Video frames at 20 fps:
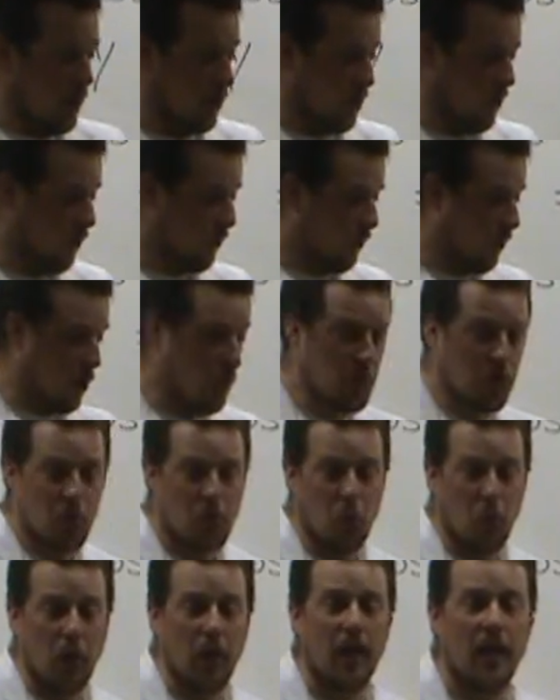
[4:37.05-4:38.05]
The
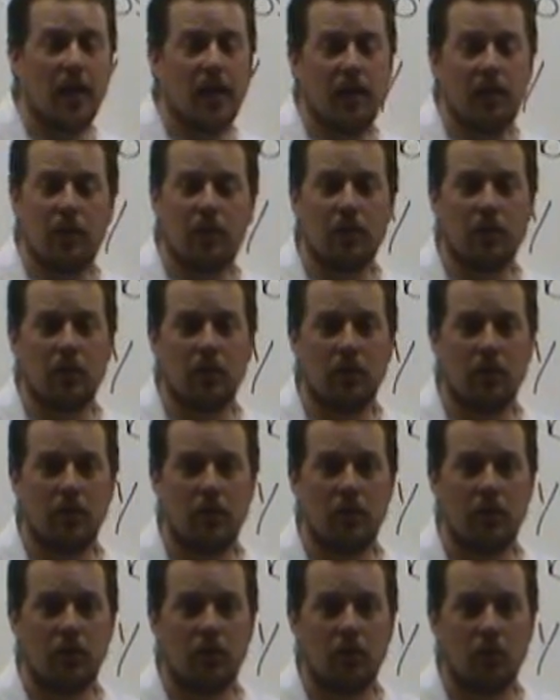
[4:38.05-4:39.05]
first week,
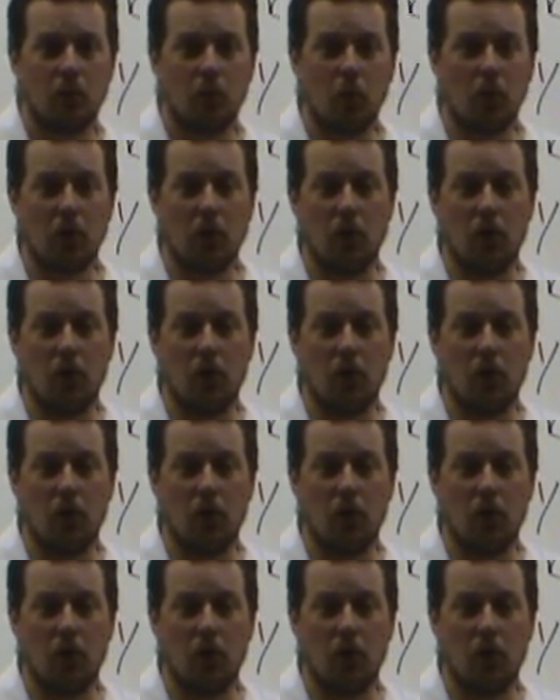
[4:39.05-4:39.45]
we're